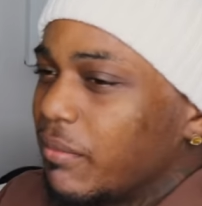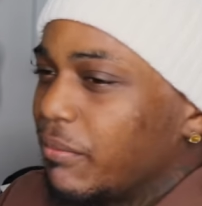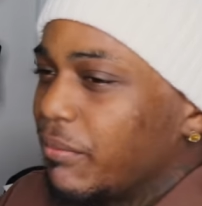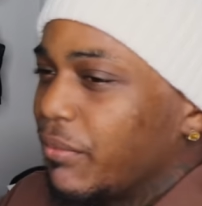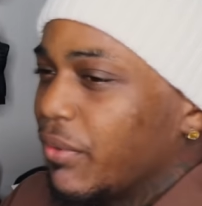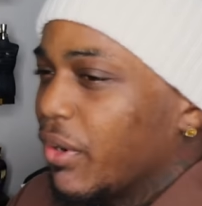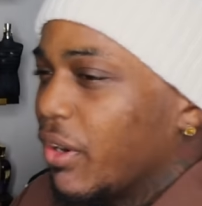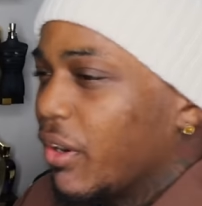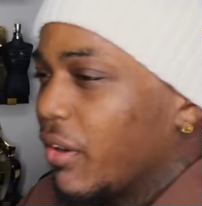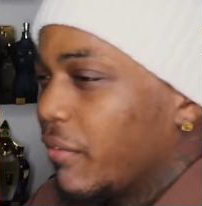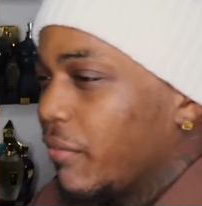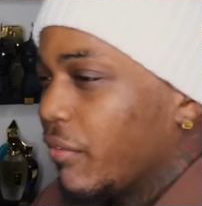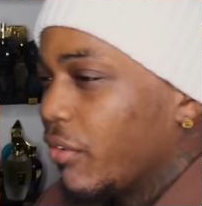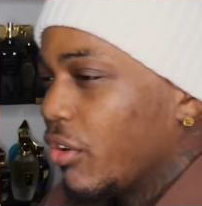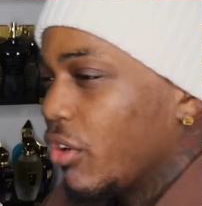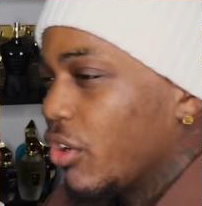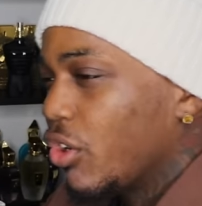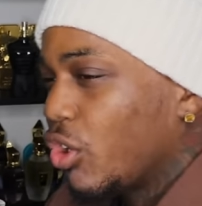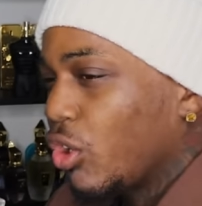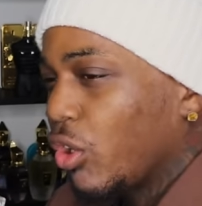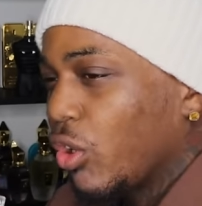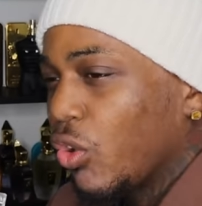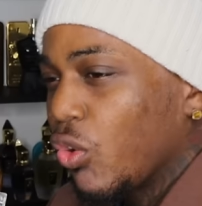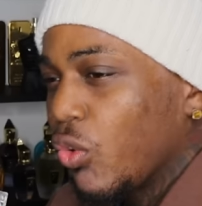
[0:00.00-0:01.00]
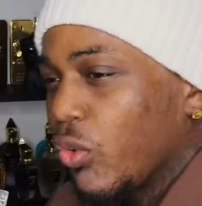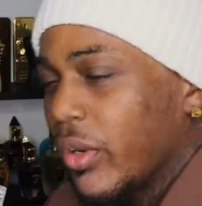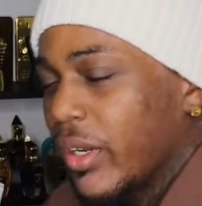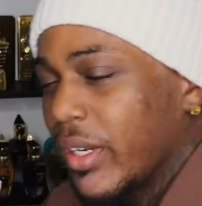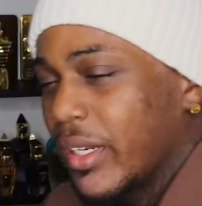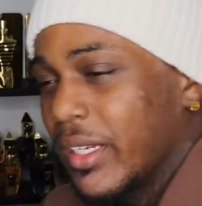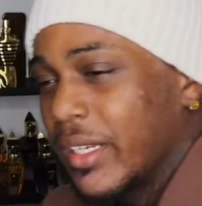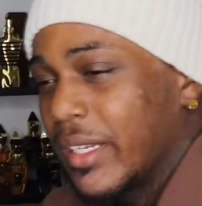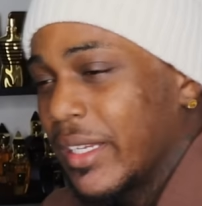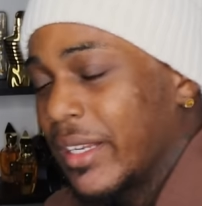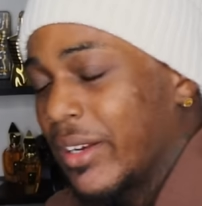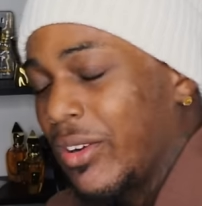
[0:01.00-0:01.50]
very, very
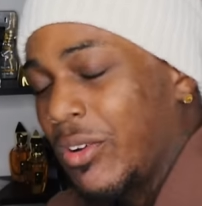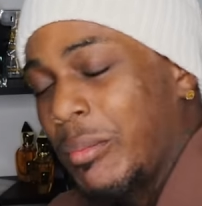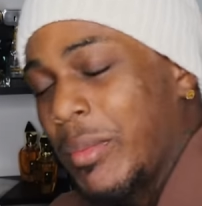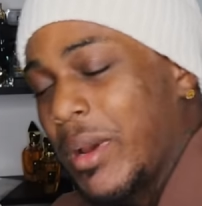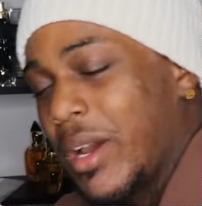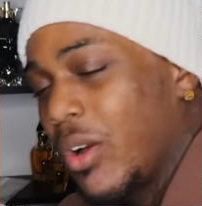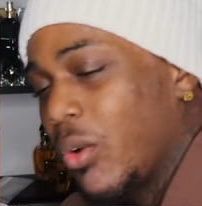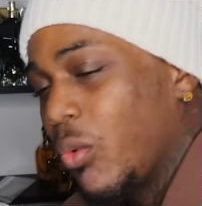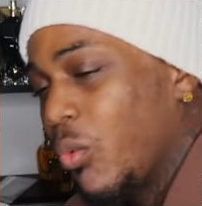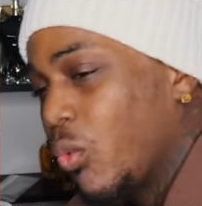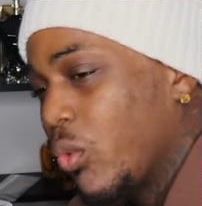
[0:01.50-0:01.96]
cloying no matter